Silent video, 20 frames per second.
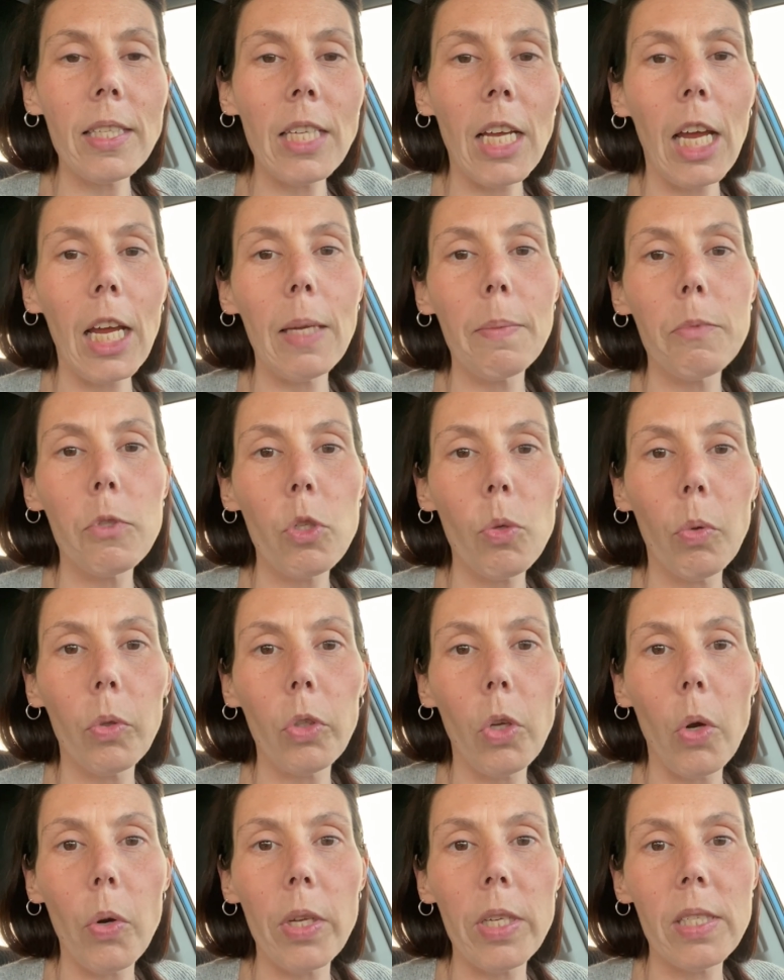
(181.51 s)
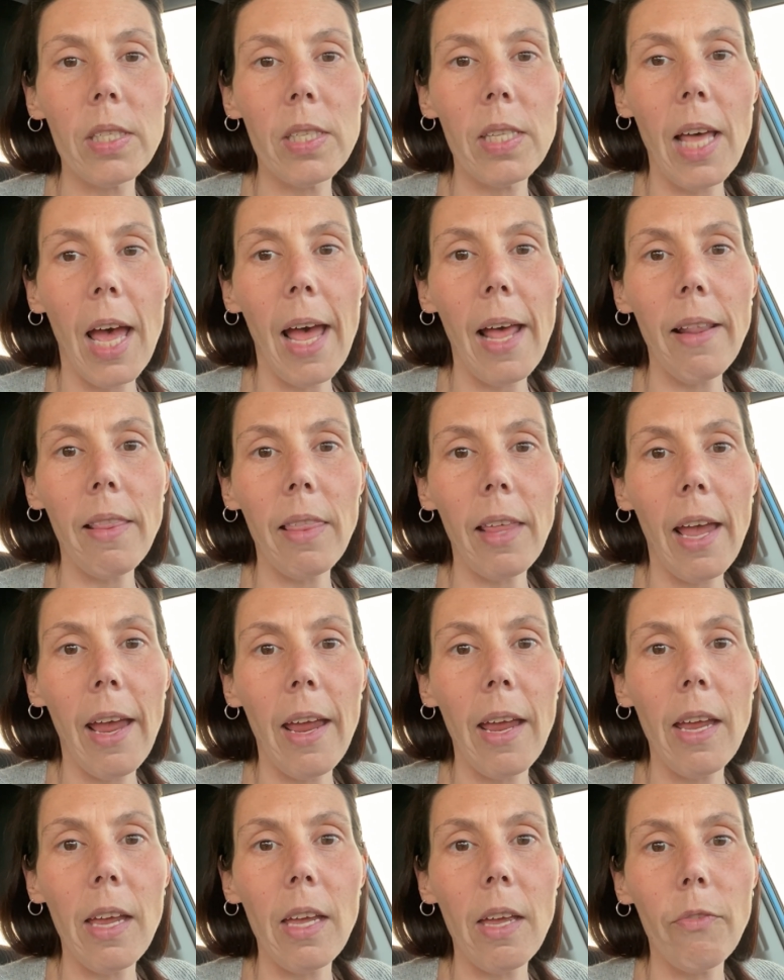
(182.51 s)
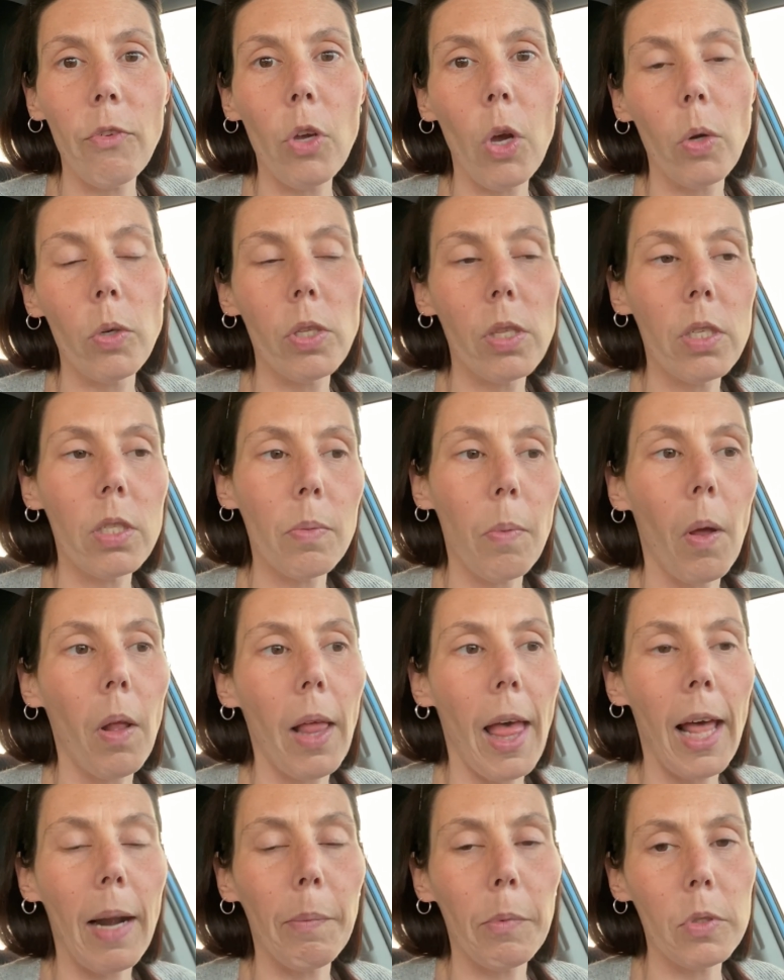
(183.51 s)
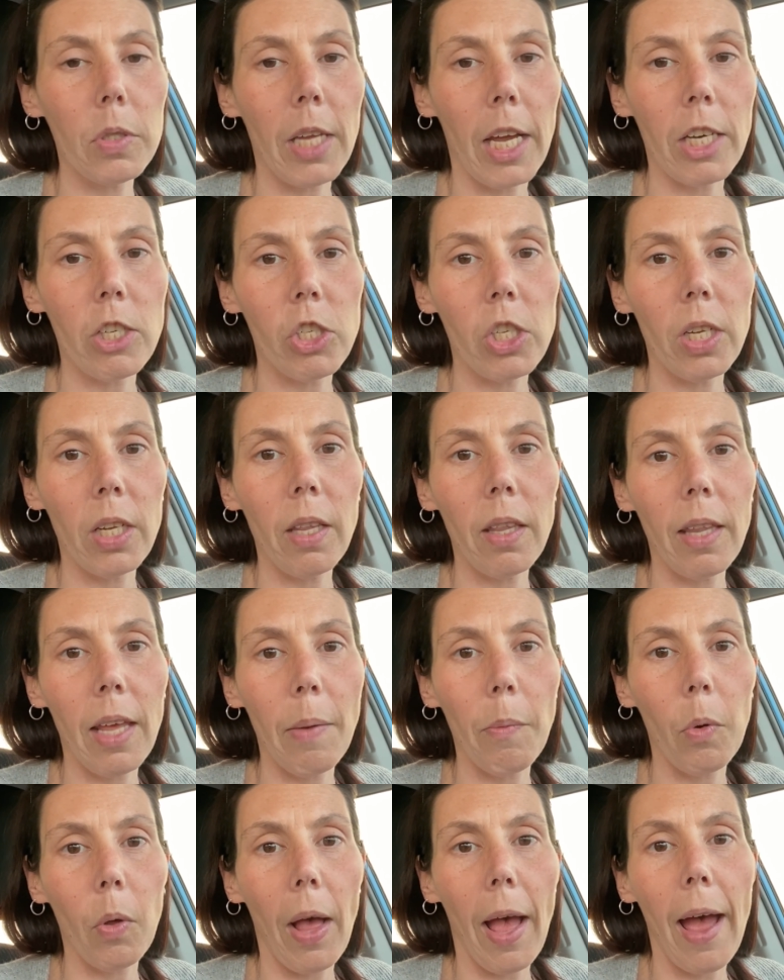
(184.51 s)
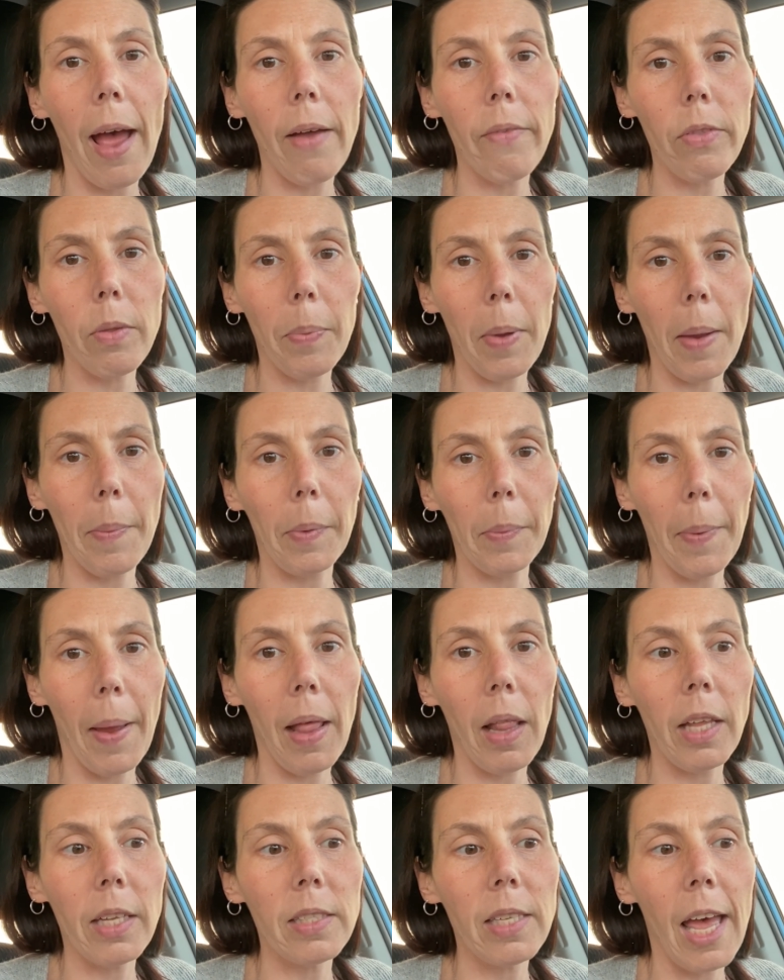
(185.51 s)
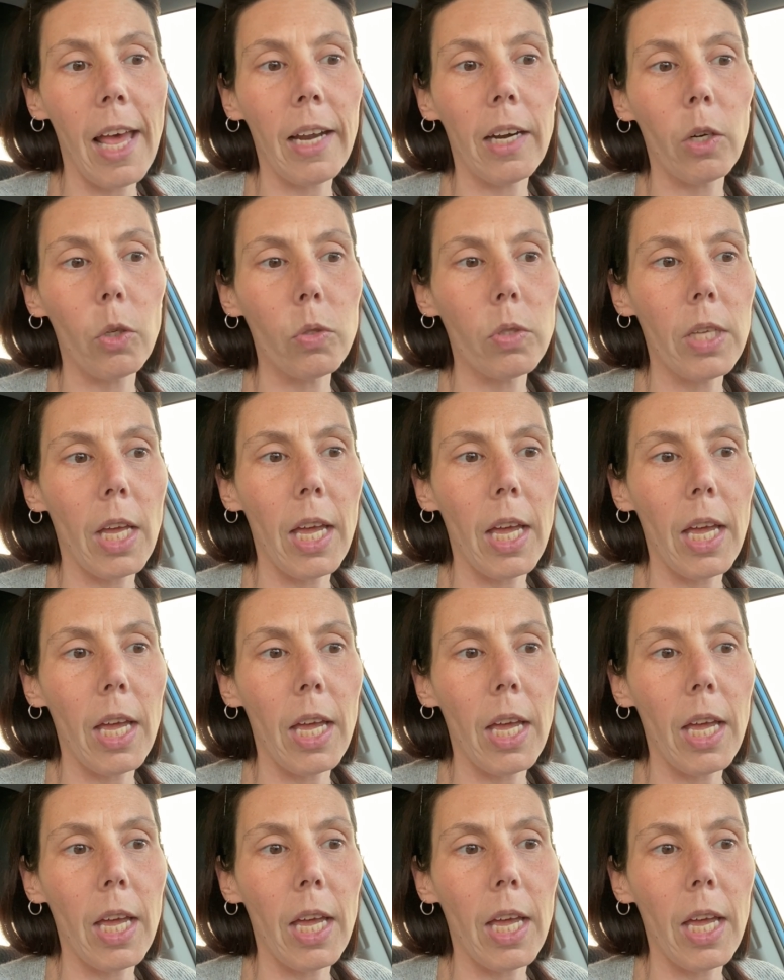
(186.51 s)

times you will notice that if you go to the small animal section, they will have the paper pellets, and it'll